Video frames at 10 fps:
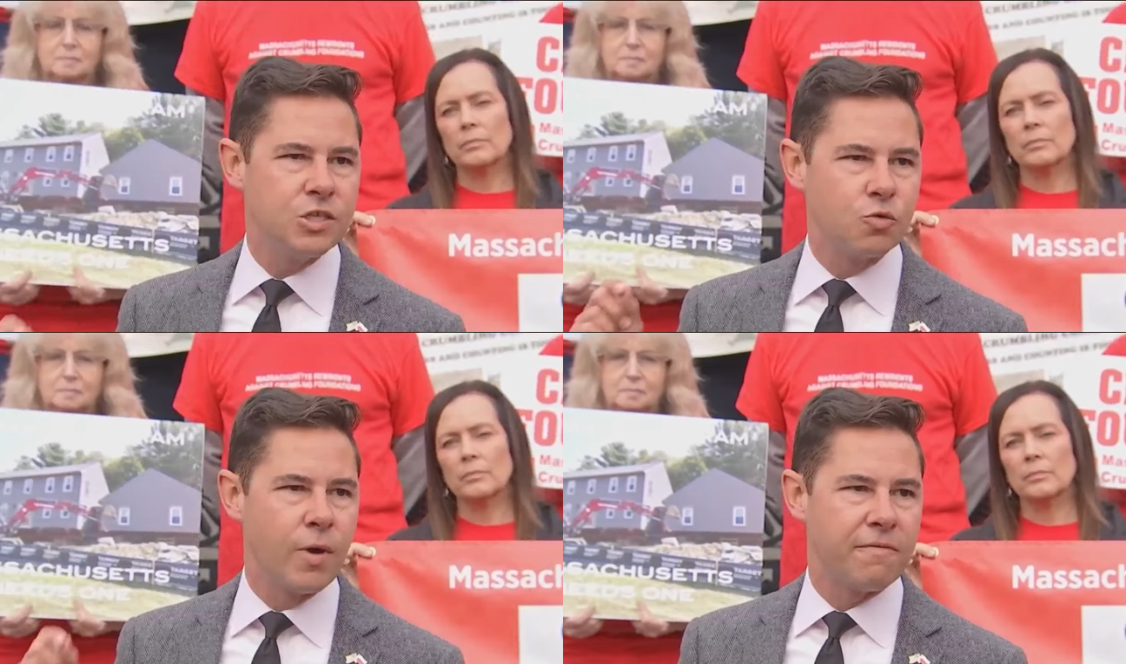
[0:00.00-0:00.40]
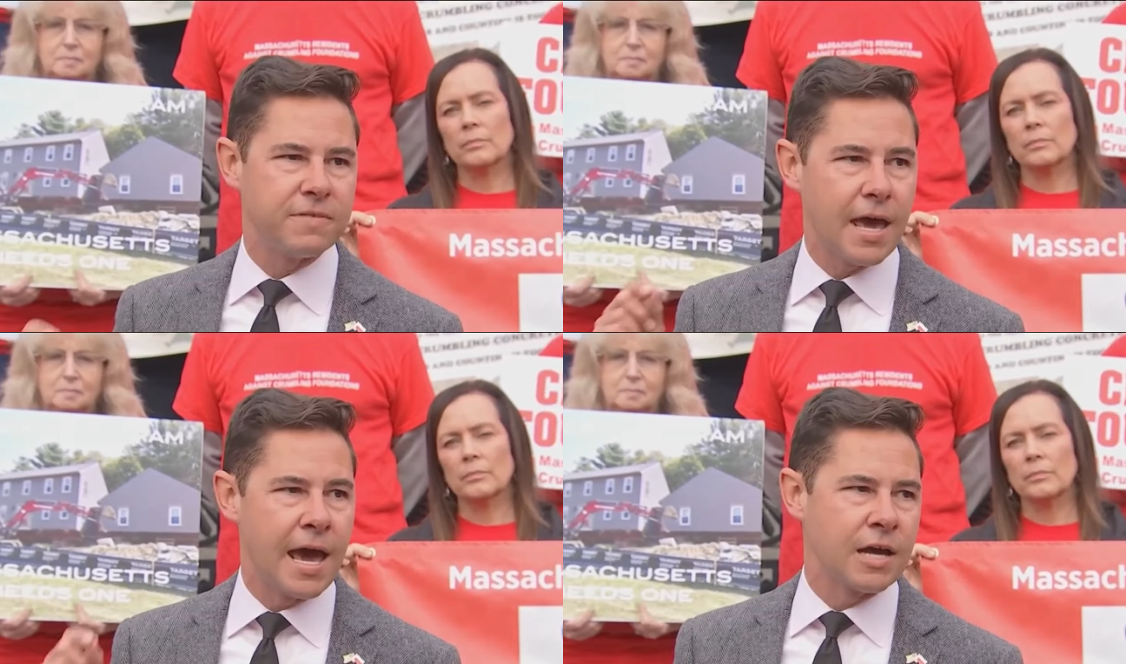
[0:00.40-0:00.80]
Speaker 1: swift
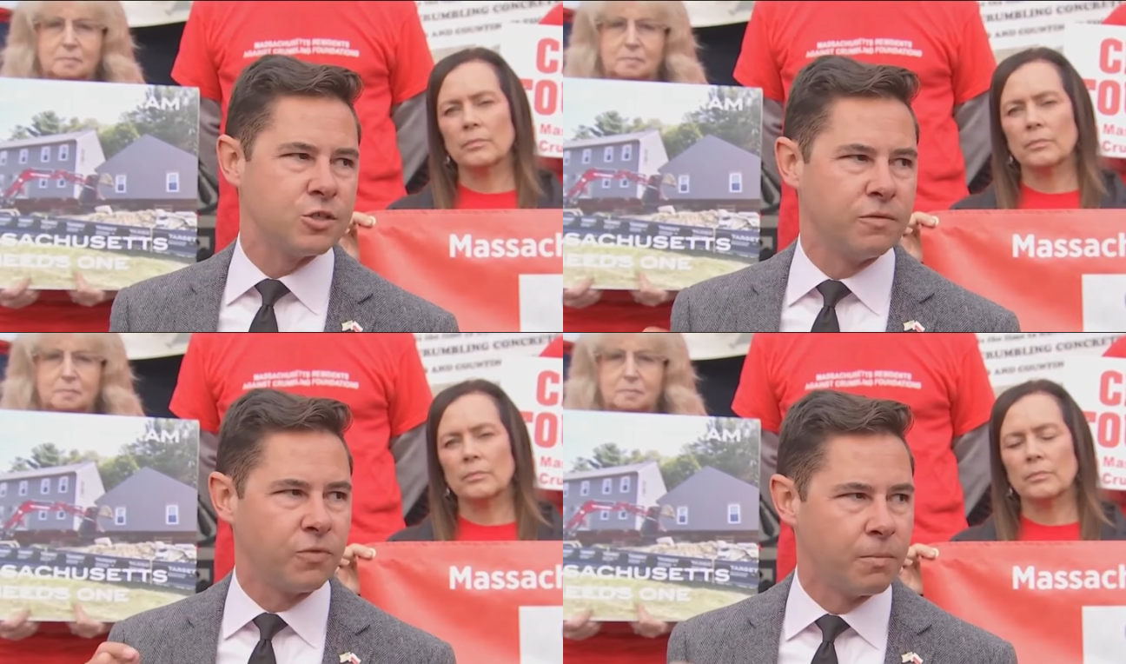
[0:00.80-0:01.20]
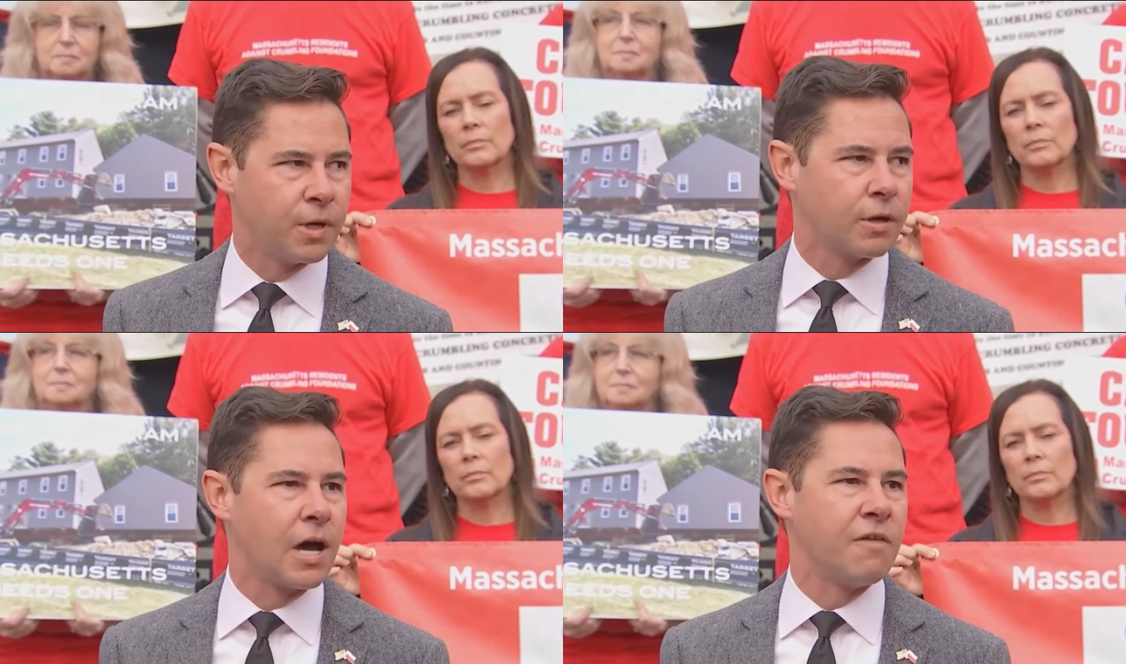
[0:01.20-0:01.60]
action from
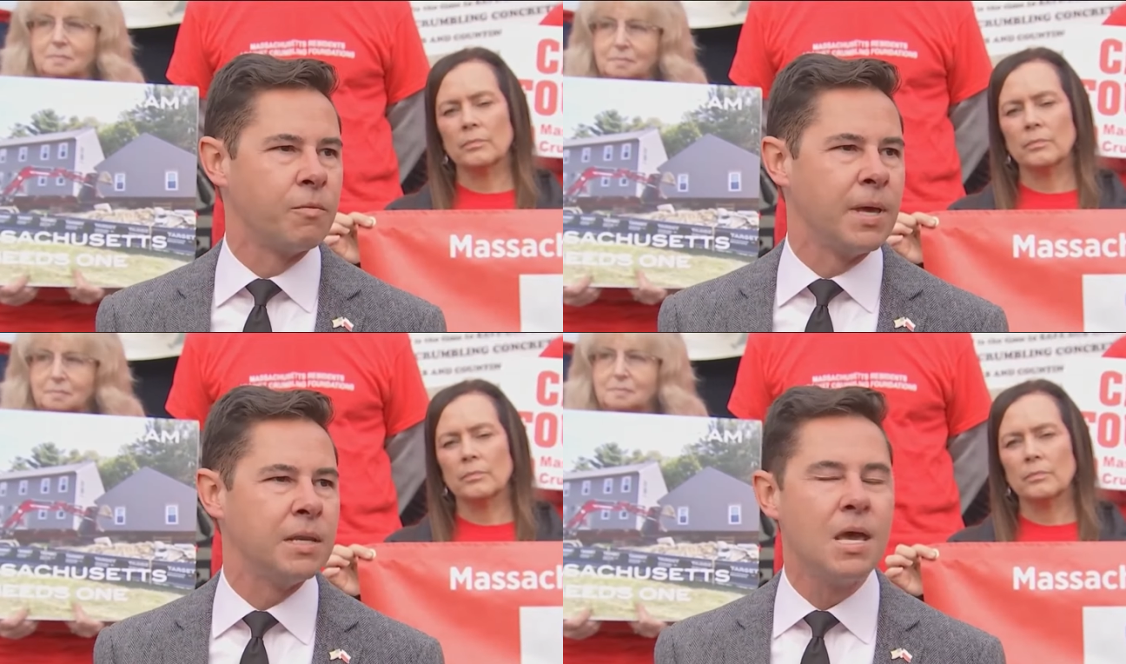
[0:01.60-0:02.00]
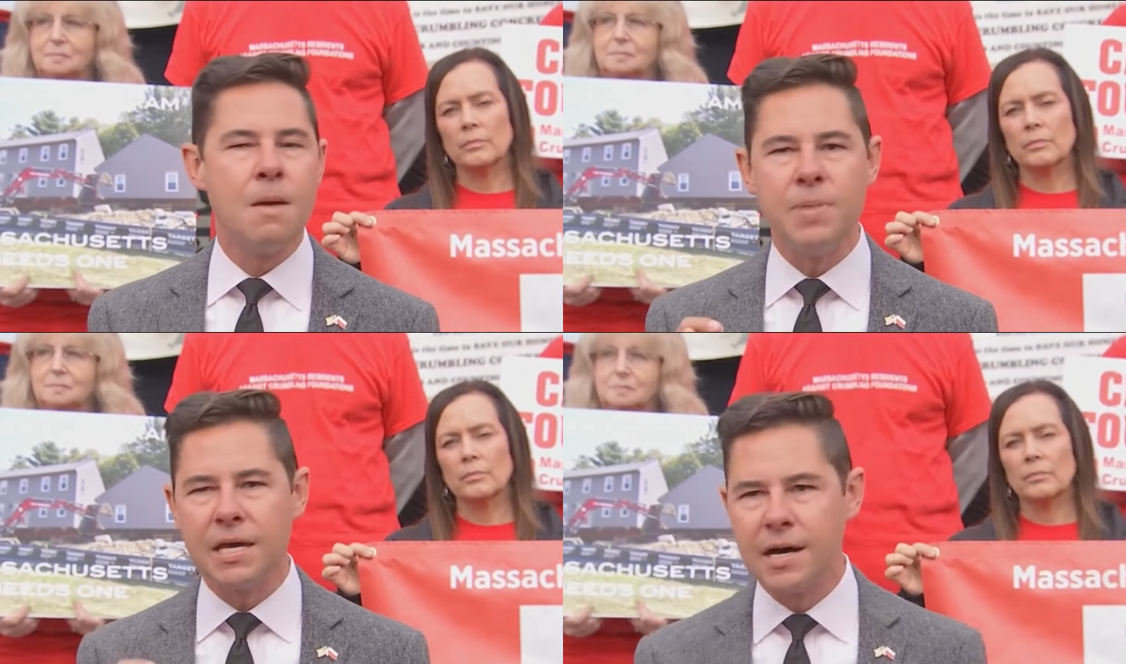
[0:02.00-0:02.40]
their government
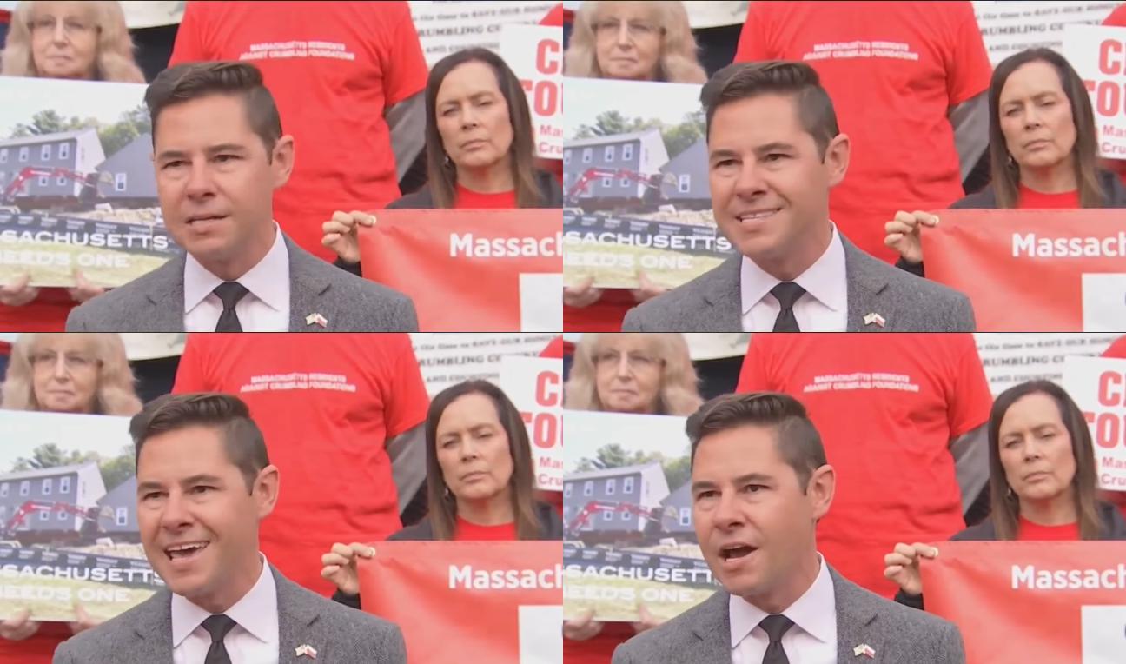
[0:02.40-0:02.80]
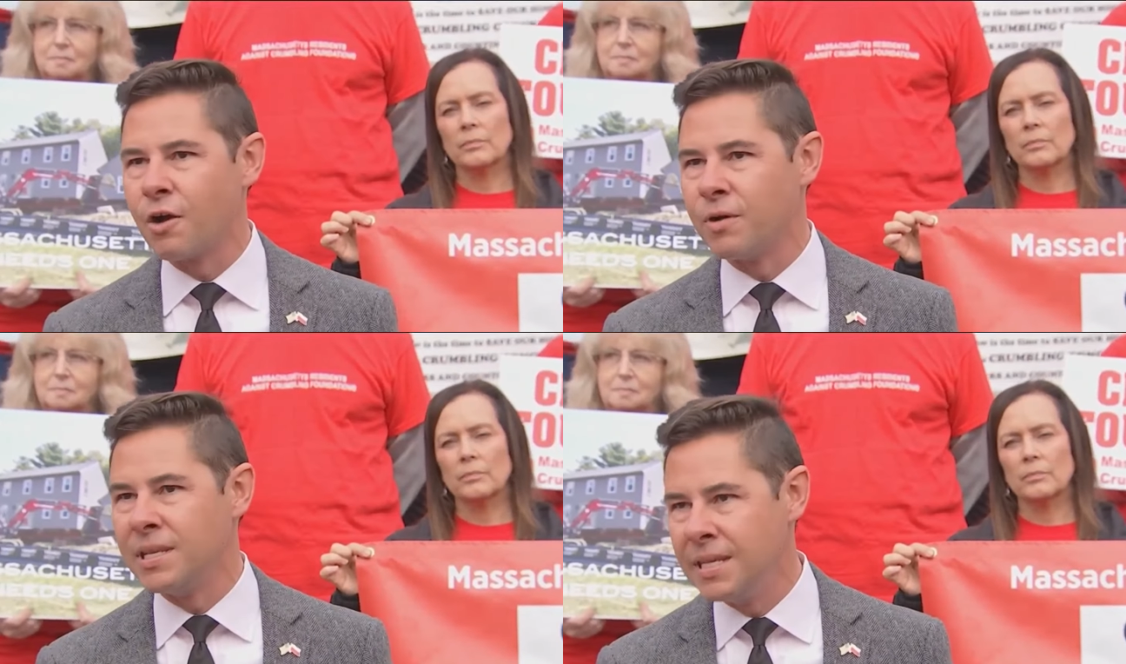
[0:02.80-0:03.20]
because they
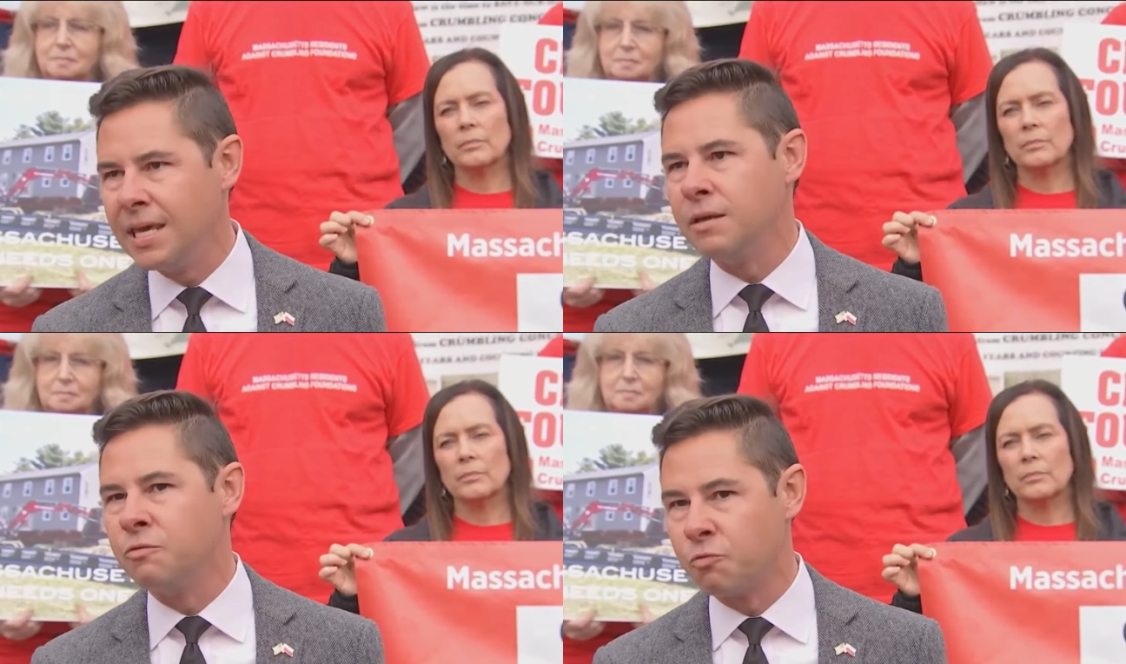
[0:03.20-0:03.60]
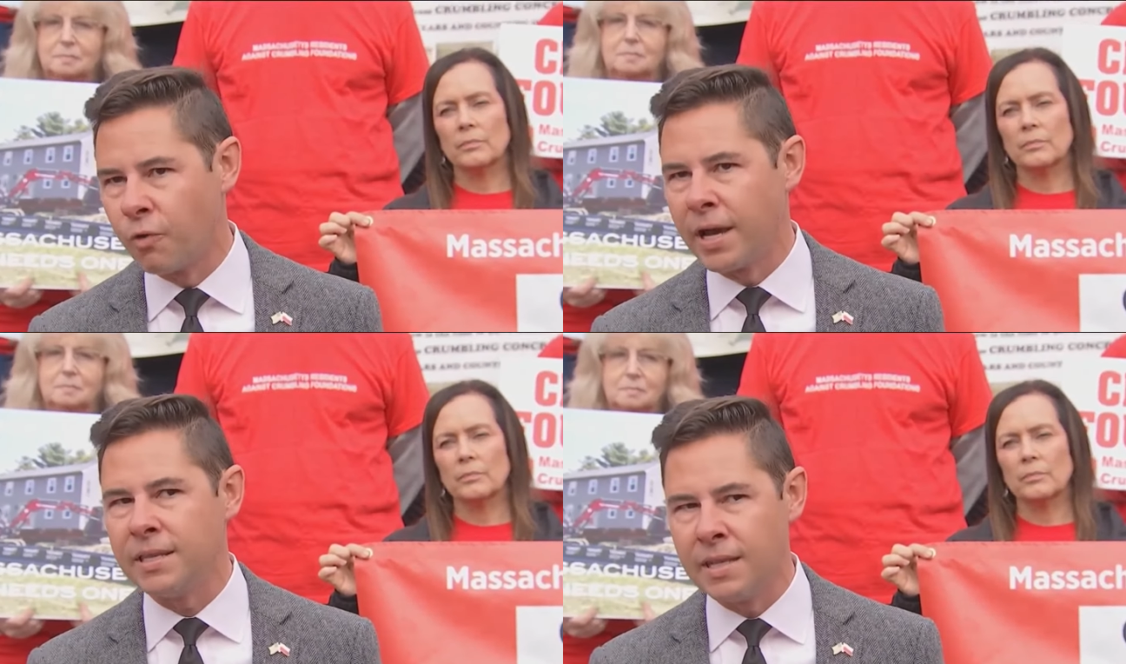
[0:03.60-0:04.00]
are in need
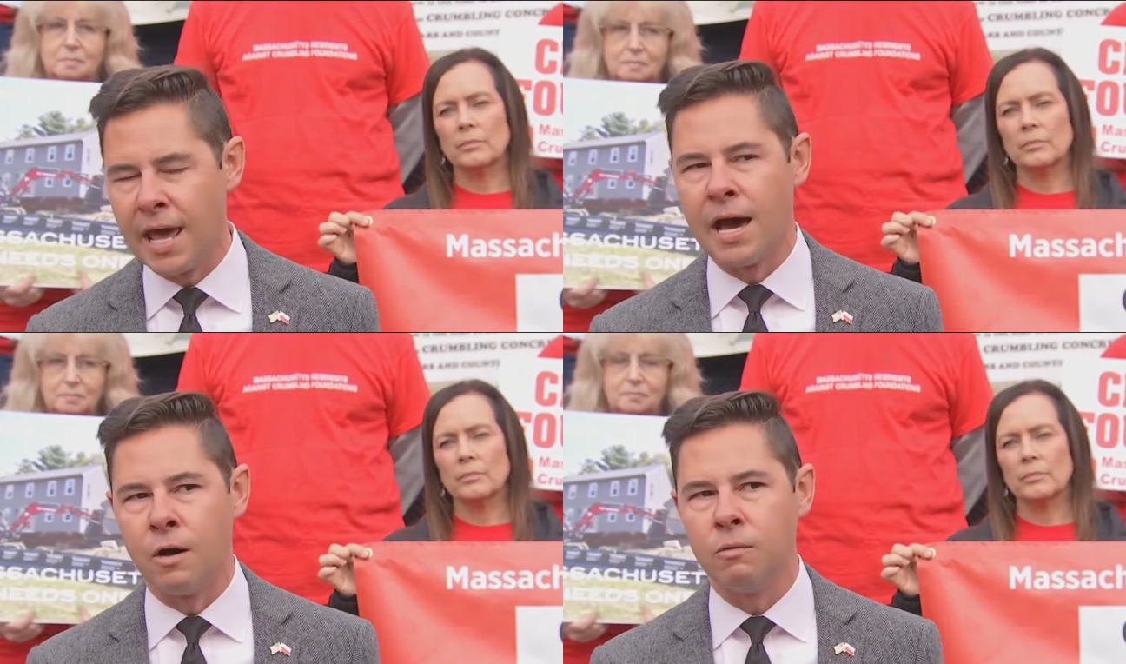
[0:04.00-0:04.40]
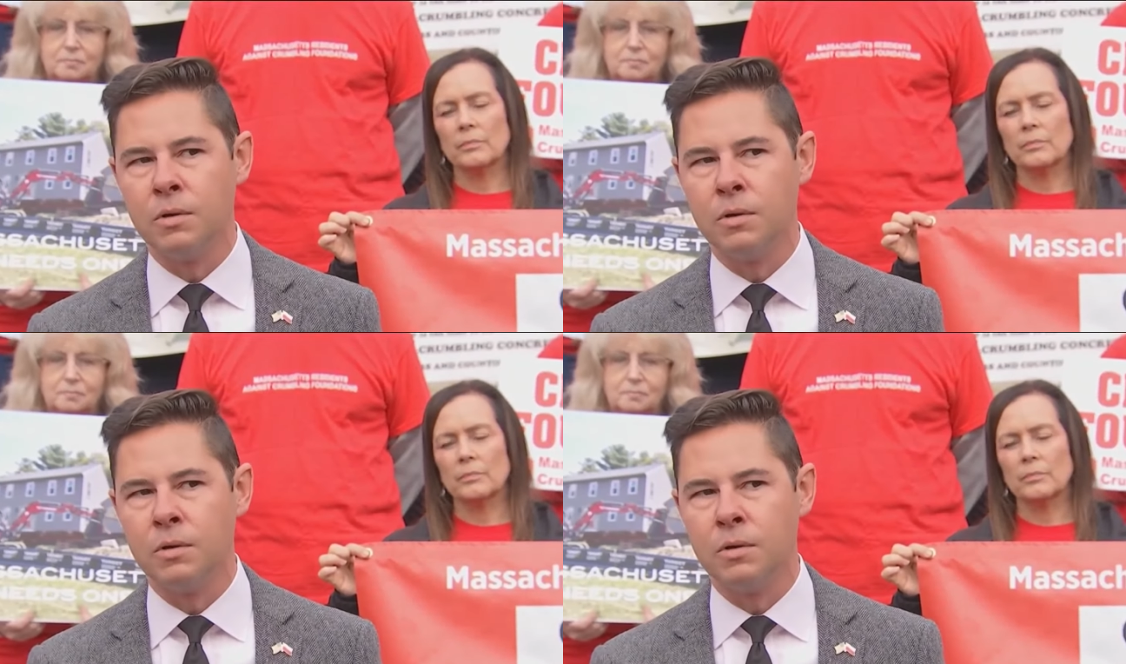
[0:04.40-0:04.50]
right now.